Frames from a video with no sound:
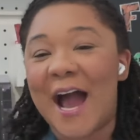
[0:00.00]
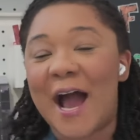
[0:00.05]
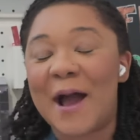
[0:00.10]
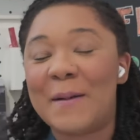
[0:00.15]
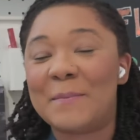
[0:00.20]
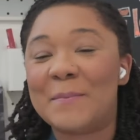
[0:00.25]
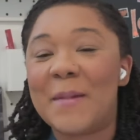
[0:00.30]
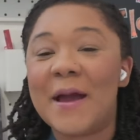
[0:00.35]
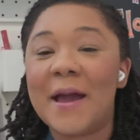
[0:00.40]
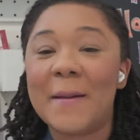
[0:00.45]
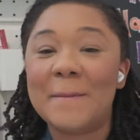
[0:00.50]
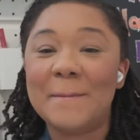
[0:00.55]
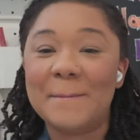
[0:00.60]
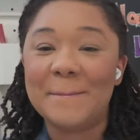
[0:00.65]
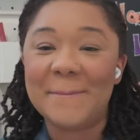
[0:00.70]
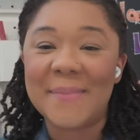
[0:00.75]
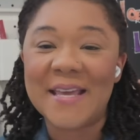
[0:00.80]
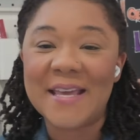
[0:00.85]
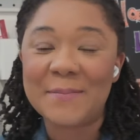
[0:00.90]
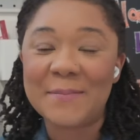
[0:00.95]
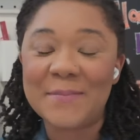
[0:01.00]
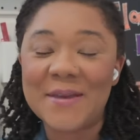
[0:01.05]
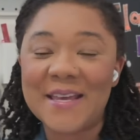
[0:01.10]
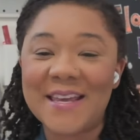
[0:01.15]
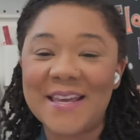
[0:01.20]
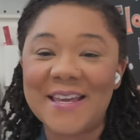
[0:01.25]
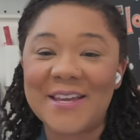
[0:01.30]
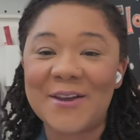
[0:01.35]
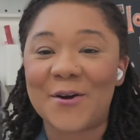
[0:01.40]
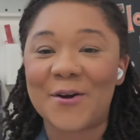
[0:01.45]
I'm
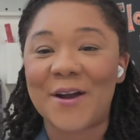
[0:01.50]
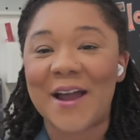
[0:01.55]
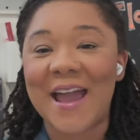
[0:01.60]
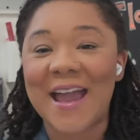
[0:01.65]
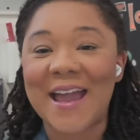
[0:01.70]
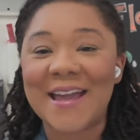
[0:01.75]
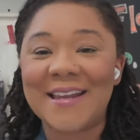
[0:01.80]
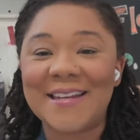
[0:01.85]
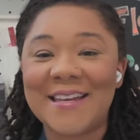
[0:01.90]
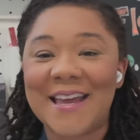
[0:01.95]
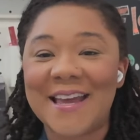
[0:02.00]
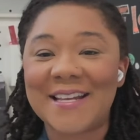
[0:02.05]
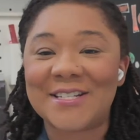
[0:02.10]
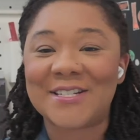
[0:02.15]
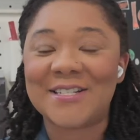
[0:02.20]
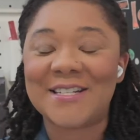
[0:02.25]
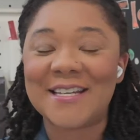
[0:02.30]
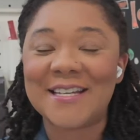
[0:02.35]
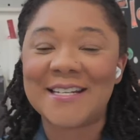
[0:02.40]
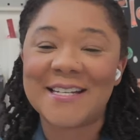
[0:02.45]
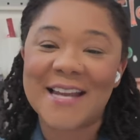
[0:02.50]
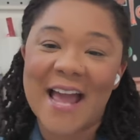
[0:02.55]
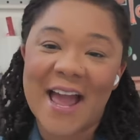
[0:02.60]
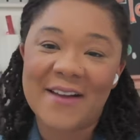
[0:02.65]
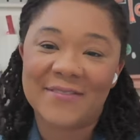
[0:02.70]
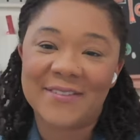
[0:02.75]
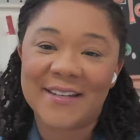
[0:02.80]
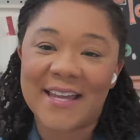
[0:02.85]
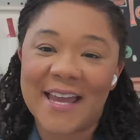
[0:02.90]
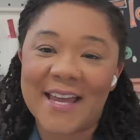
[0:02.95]
Mimi, your ADHD
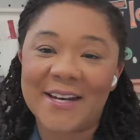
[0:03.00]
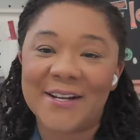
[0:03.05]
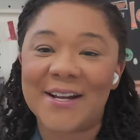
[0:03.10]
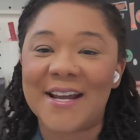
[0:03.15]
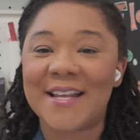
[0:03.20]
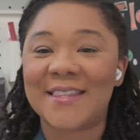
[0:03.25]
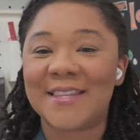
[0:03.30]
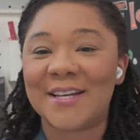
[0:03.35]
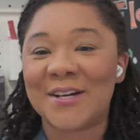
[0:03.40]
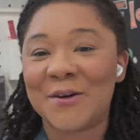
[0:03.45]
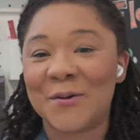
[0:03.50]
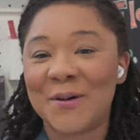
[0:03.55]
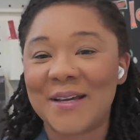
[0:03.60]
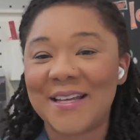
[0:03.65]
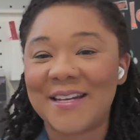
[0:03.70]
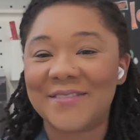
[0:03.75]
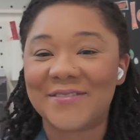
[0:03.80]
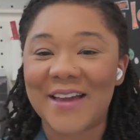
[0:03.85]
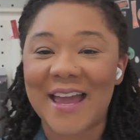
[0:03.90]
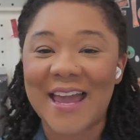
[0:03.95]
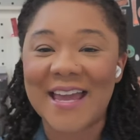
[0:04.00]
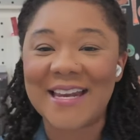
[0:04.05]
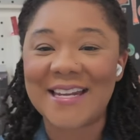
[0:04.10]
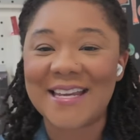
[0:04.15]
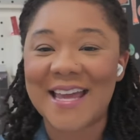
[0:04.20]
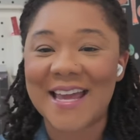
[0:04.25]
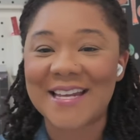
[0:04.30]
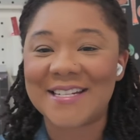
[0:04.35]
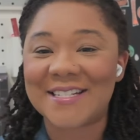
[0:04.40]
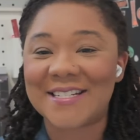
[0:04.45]
navigator and the queen of
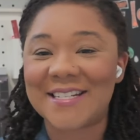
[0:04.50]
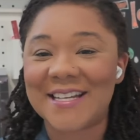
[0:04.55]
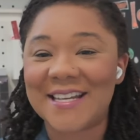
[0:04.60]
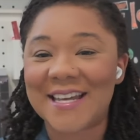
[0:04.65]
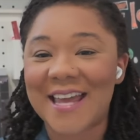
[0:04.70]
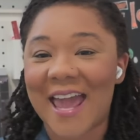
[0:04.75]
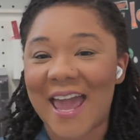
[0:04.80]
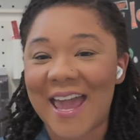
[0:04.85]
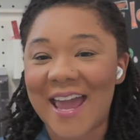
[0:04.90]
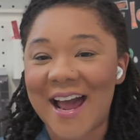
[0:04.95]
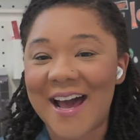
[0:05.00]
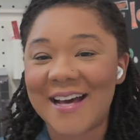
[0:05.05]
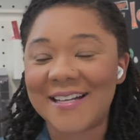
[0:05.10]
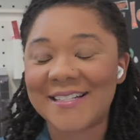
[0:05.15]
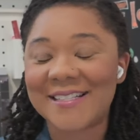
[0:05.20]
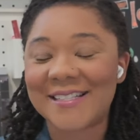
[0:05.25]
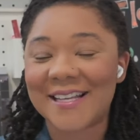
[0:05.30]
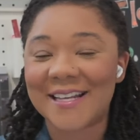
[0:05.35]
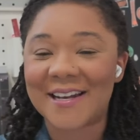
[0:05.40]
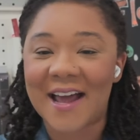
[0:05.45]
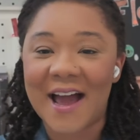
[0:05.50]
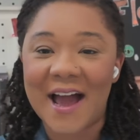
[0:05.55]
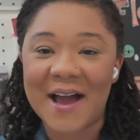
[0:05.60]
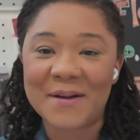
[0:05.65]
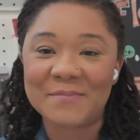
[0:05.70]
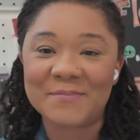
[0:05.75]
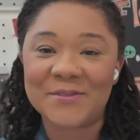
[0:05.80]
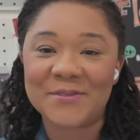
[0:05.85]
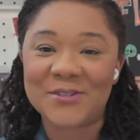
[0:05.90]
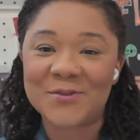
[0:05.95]
ADHD chaos, and
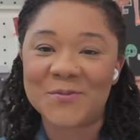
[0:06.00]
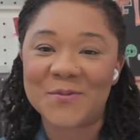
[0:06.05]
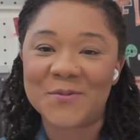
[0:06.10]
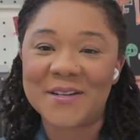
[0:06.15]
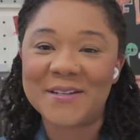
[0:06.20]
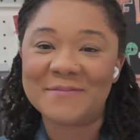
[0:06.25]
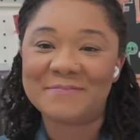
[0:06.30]
I'm joined